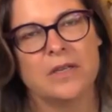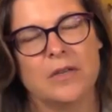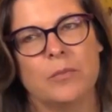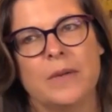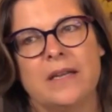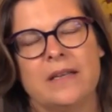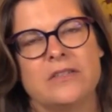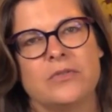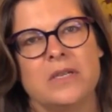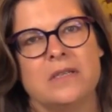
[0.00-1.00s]
But
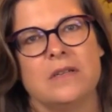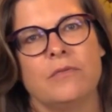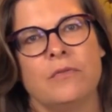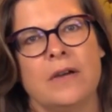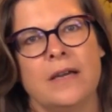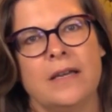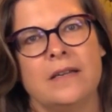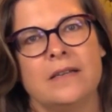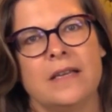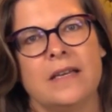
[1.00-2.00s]
history is
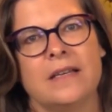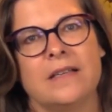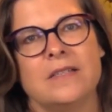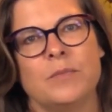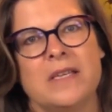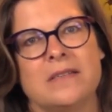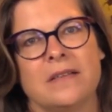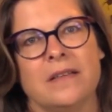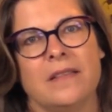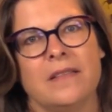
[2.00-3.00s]
defined as
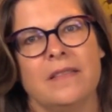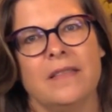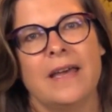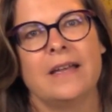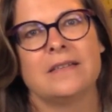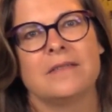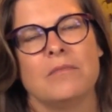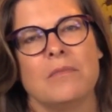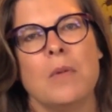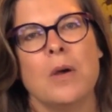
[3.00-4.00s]
basically that
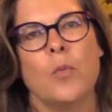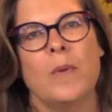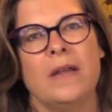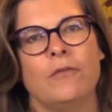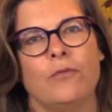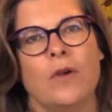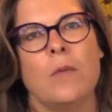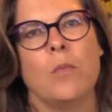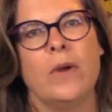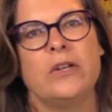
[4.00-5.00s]
moment
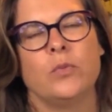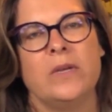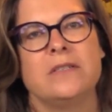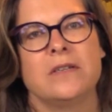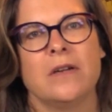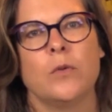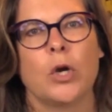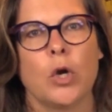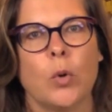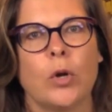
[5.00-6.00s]
from which we started
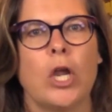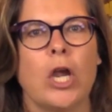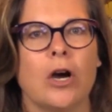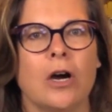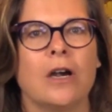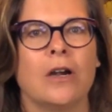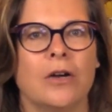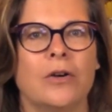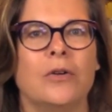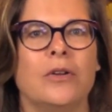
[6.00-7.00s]
recording our
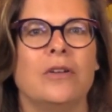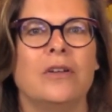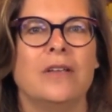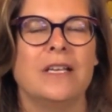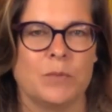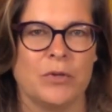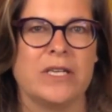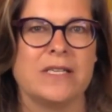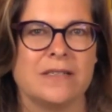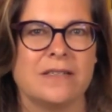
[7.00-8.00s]
own
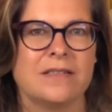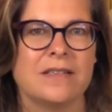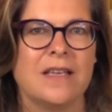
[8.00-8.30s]
experiences.